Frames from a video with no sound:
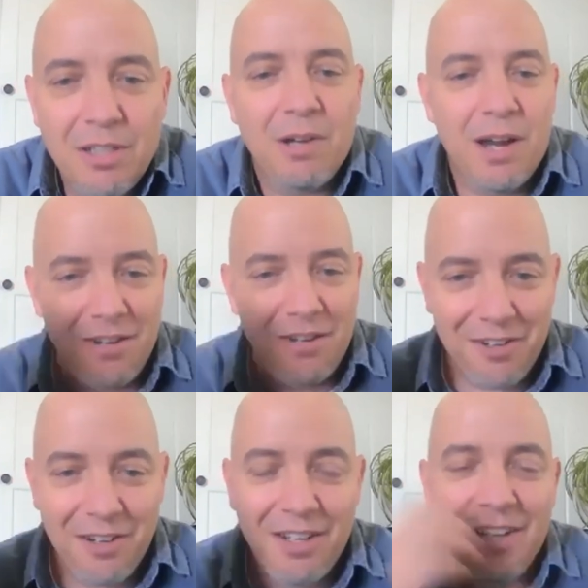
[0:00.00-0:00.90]
right
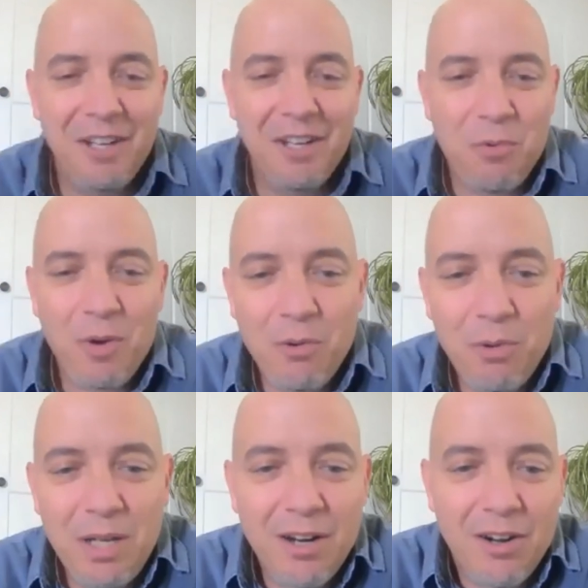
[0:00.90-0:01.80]
here where
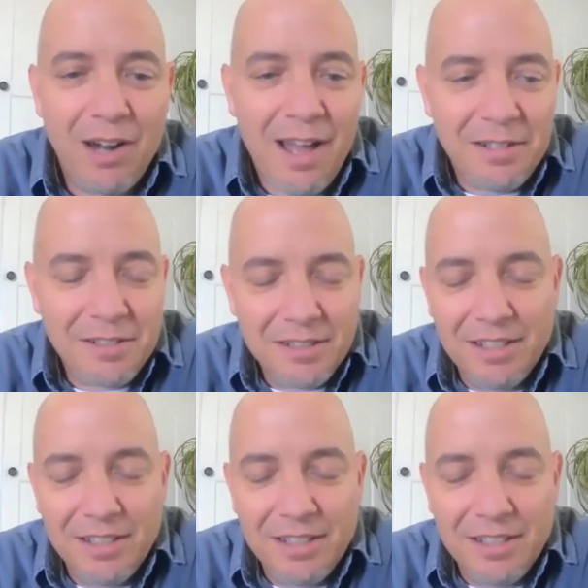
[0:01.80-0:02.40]
we are at.